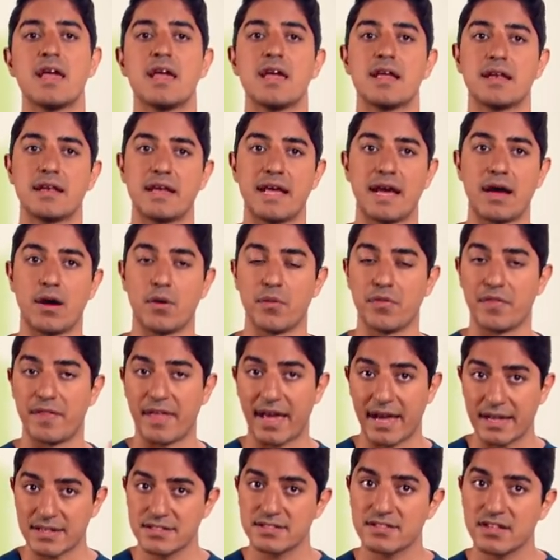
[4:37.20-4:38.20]
Now,
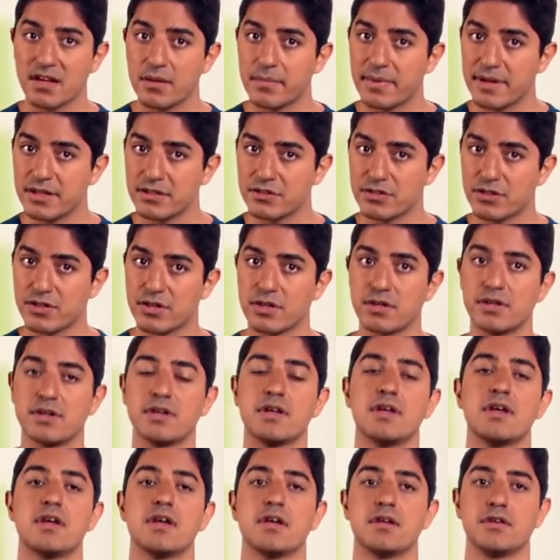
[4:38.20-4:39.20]
that
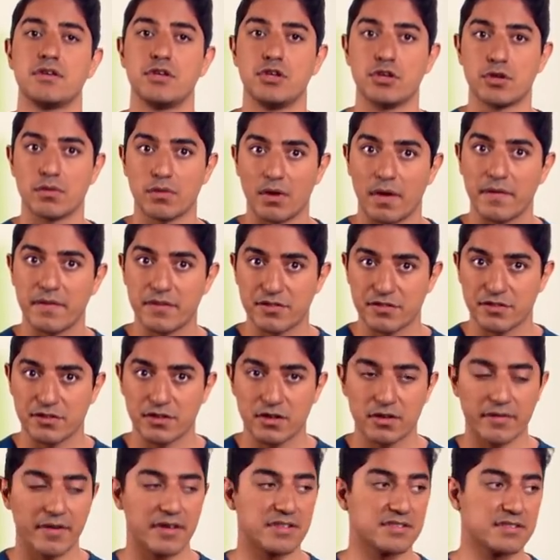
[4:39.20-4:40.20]
sub-intern, you're on the
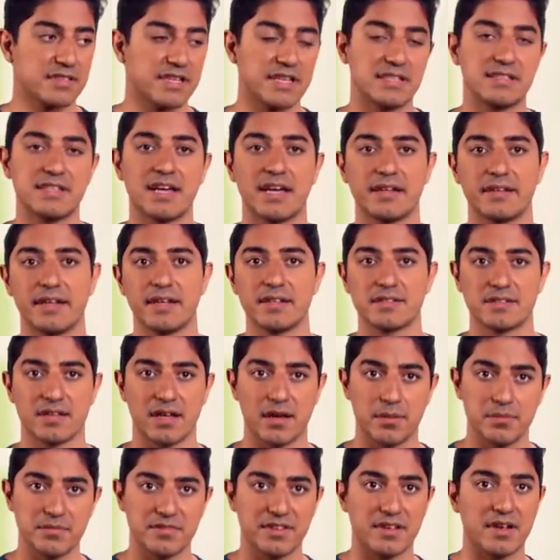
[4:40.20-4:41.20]
service, the attending
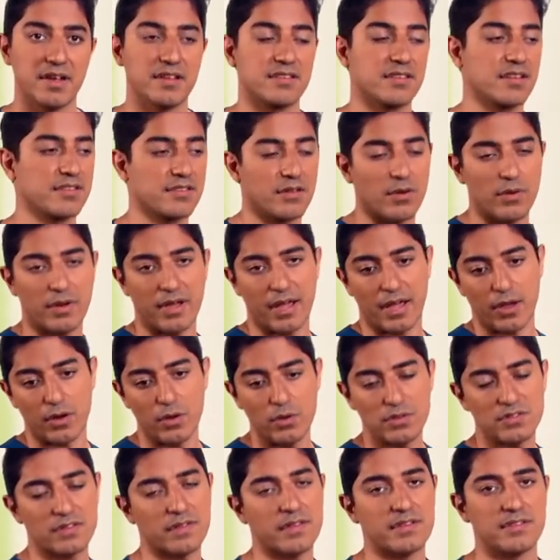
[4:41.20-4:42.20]
comes in and says, okay,
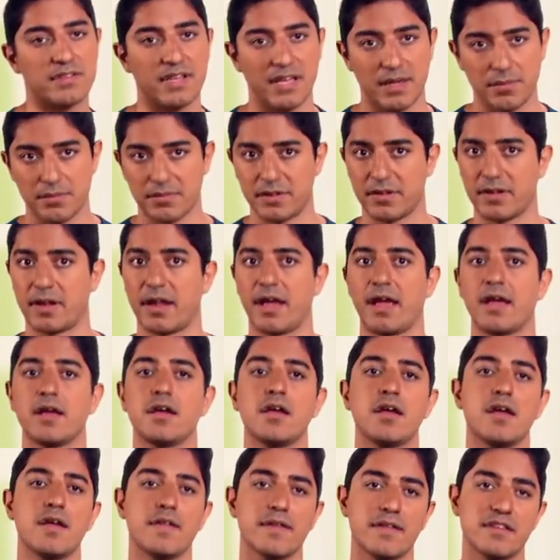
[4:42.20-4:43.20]
who's on the team today?
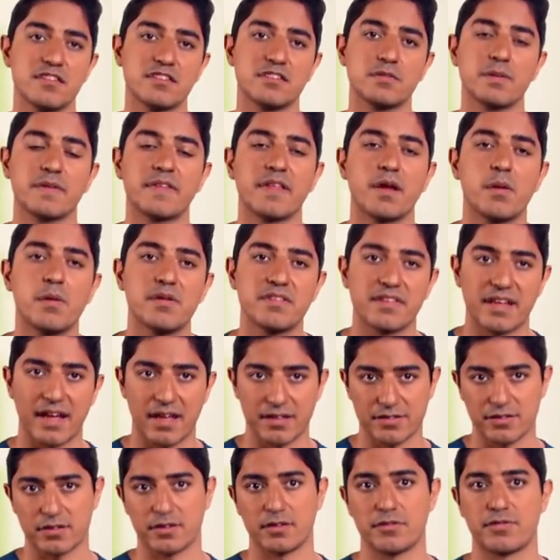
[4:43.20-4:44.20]
This is what they always
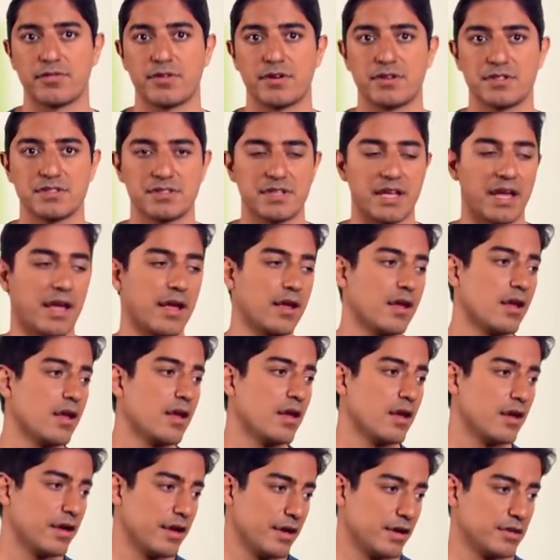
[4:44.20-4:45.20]
ask on the first day.
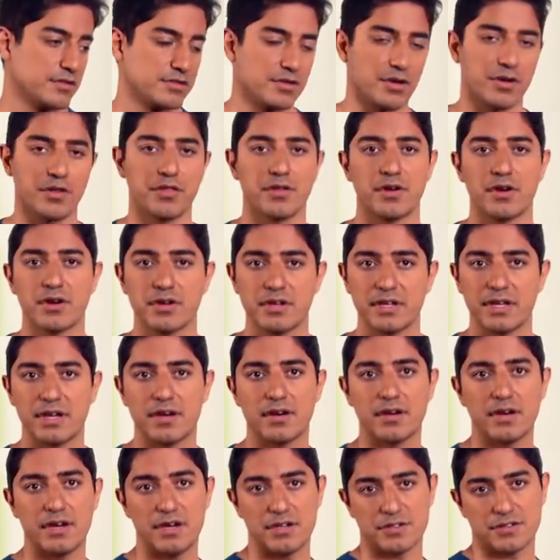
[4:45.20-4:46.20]
Here's our third year,
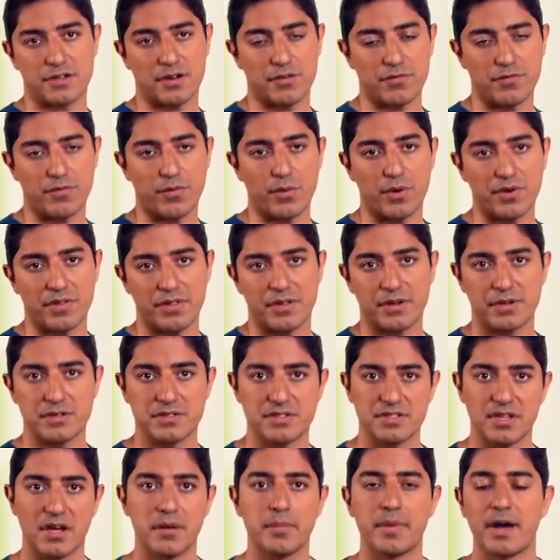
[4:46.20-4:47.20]
here's our fourth year
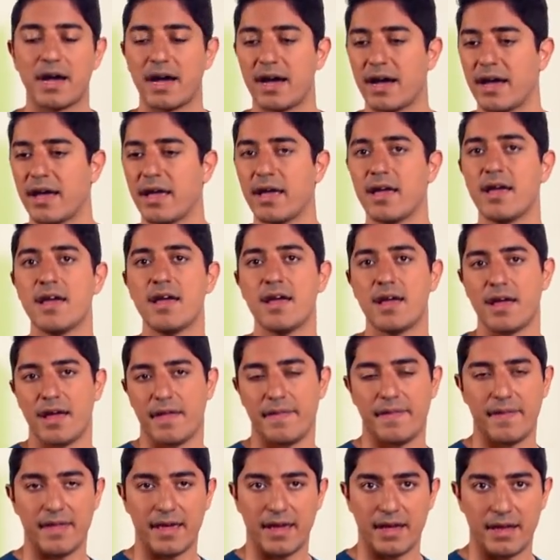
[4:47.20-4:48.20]
sub-I,
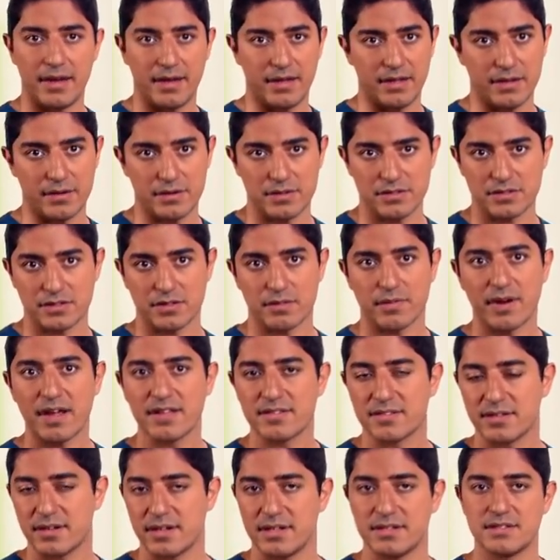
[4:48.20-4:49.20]
and then here's the
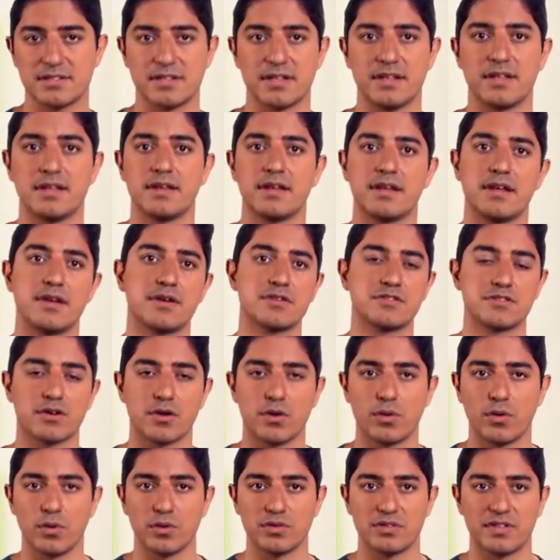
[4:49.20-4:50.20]
residents, and here's our
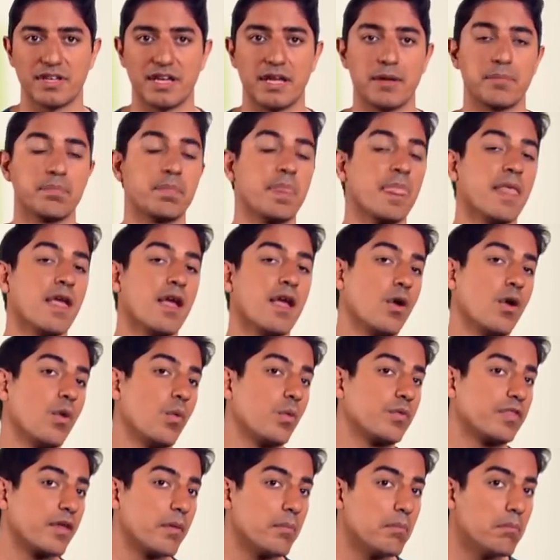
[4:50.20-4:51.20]
whole team.
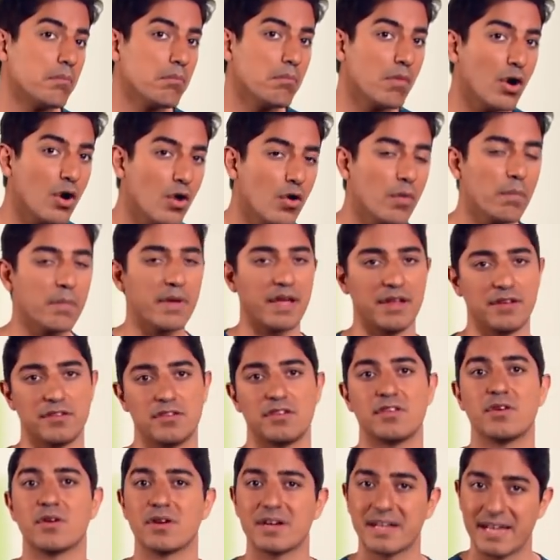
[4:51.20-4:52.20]
the moment
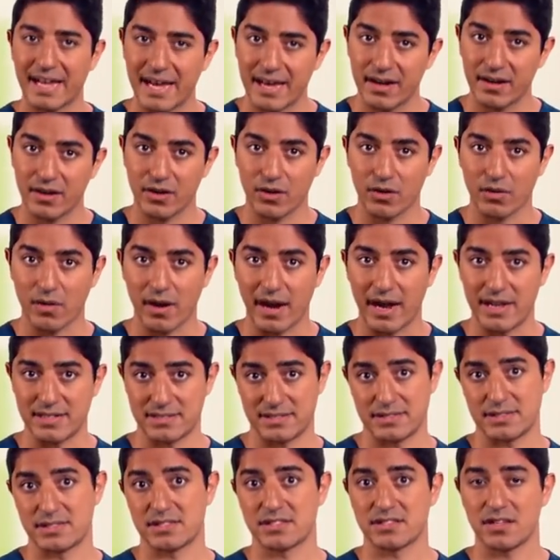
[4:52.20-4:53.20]
you're categorized as
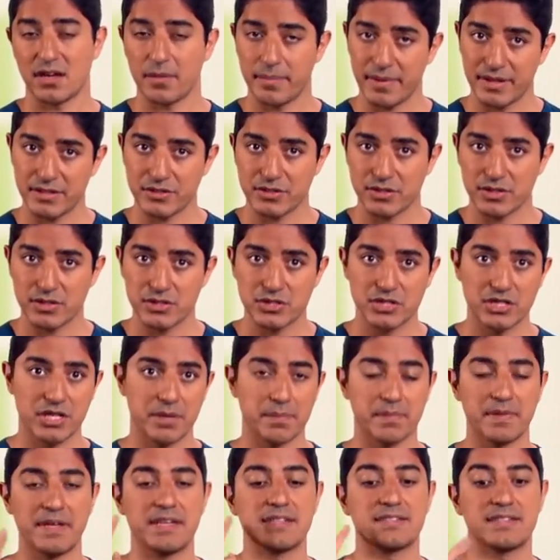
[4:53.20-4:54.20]
a sub-internship,
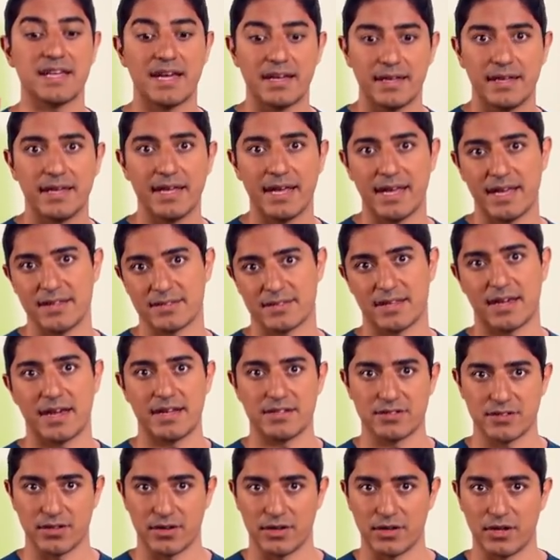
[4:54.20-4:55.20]
the attending has eyes
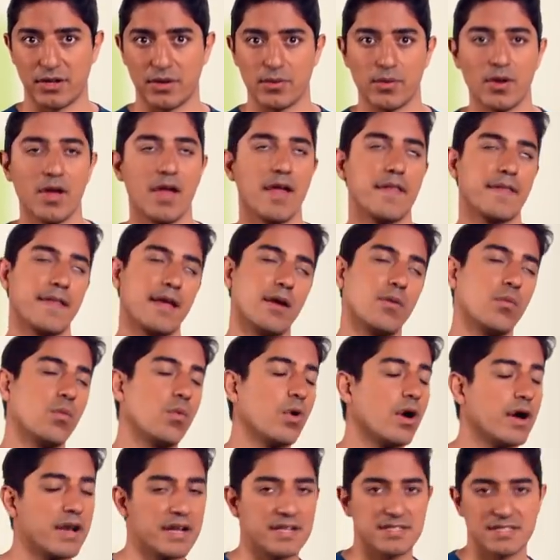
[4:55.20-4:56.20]
on you. They
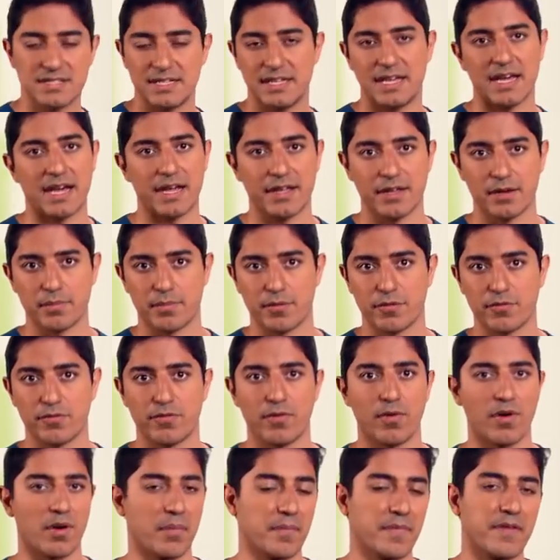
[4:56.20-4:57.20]
want to see how you
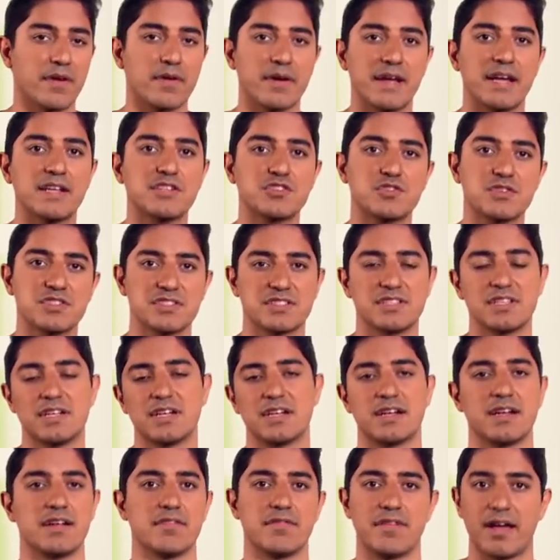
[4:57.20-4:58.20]
perform. They're interested
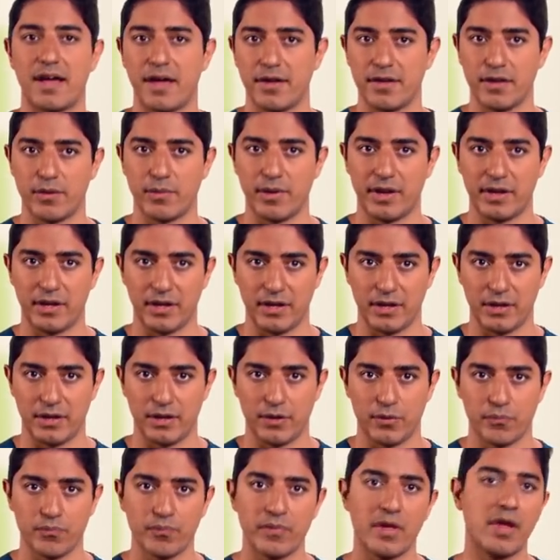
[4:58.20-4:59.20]
in evaluating you.